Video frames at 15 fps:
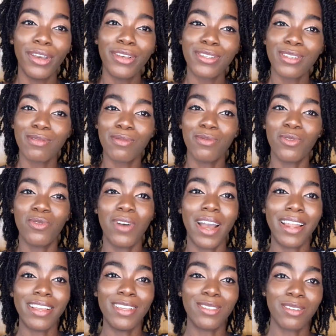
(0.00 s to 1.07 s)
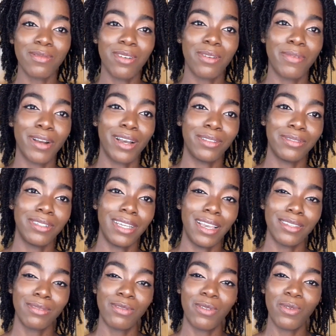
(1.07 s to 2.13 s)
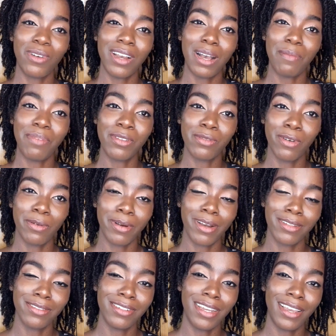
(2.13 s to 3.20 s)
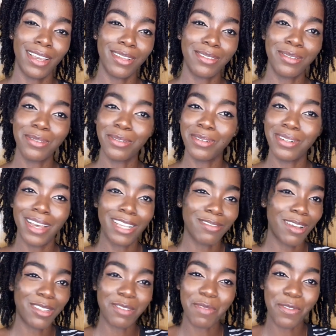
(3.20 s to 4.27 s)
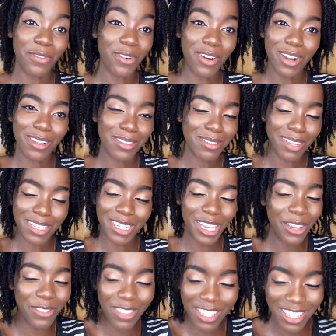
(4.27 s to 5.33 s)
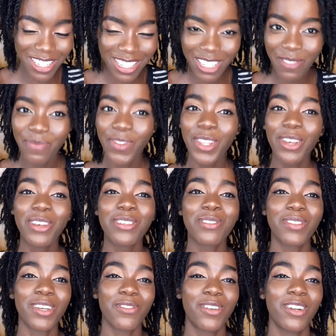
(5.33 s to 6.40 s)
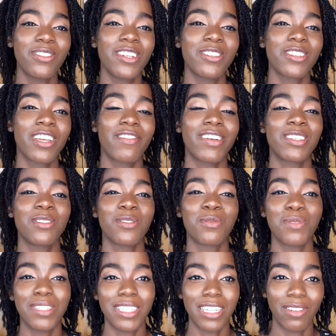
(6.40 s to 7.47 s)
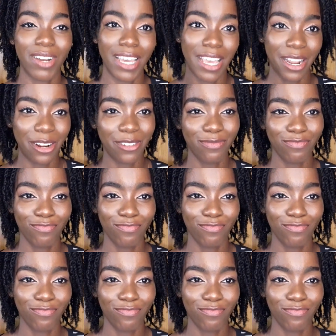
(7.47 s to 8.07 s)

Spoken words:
someone will go and eat, someone will come back and do their hair, someone will go and play, someone will come back and do their hair. So that's why it took me 4 hours to achieve this. So without further ado, let's just get right into twisting our hair.